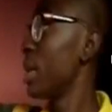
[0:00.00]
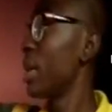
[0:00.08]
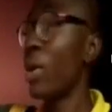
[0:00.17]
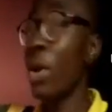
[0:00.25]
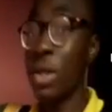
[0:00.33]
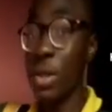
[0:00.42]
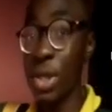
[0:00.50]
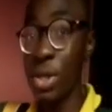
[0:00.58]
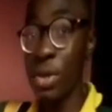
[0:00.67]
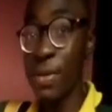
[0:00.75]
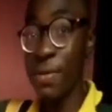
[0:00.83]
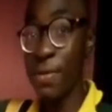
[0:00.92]

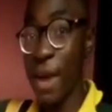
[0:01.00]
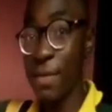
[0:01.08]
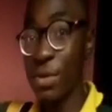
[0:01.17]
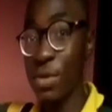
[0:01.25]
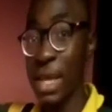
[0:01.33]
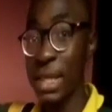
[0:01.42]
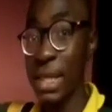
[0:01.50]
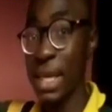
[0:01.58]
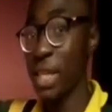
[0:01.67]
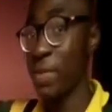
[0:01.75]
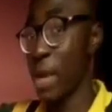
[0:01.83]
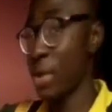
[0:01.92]
of the 5 children's
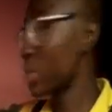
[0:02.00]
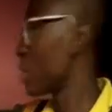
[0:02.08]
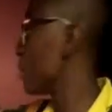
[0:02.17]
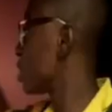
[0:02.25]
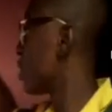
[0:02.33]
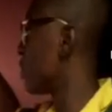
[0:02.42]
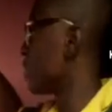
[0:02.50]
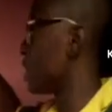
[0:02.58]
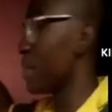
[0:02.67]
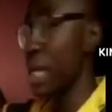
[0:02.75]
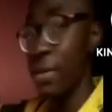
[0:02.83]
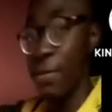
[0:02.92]
age minus summation of the
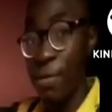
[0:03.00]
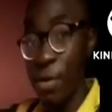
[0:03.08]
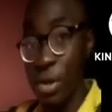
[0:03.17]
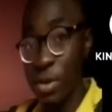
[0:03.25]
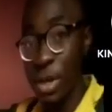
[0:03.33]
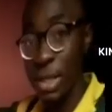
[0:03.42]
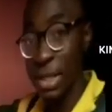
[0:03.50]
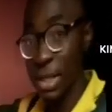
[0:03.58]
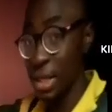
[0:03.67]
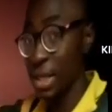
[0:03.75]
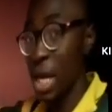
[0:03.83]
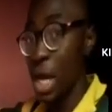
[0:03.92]
remaining 4 children's
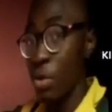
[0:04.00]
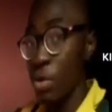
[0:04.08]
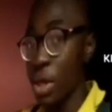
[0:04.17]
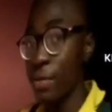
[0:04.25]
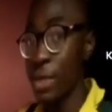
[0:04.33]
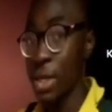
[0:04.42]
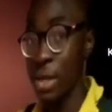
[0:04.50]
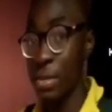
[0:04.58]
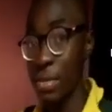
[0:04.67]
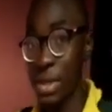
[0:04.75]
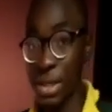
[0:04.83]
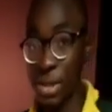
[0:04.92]
age will give
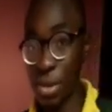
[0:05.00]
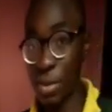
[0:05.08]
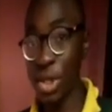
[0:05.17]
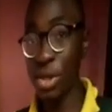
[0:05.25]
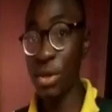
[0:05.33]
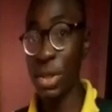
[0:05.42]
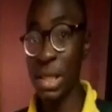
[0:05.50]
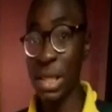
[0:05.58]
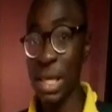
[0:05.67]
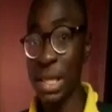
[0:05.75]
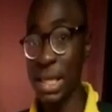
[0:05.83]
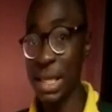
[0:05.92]
you the summation of
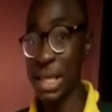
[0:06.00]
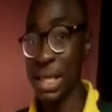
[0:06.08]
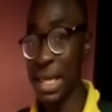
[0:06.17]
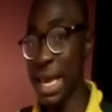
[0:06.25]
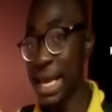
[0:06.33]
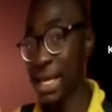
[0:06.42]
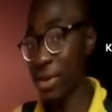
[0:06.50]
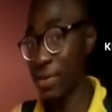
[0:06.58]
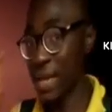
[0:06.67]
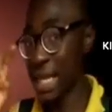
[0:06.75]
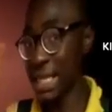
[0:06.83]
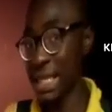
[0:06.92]
the age of
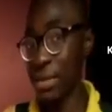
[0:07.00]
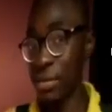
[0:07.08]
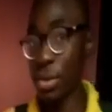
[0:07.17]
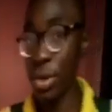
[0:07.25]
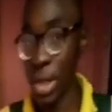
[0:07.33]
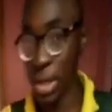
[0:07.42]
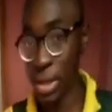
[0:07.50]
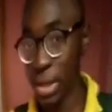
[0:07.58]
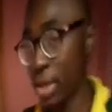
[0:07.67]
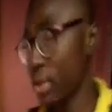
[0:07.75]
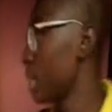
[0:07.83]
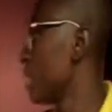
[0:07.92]
that single youngest
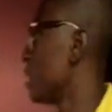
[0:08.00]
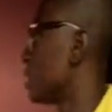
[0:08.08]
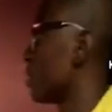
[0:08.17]
child. So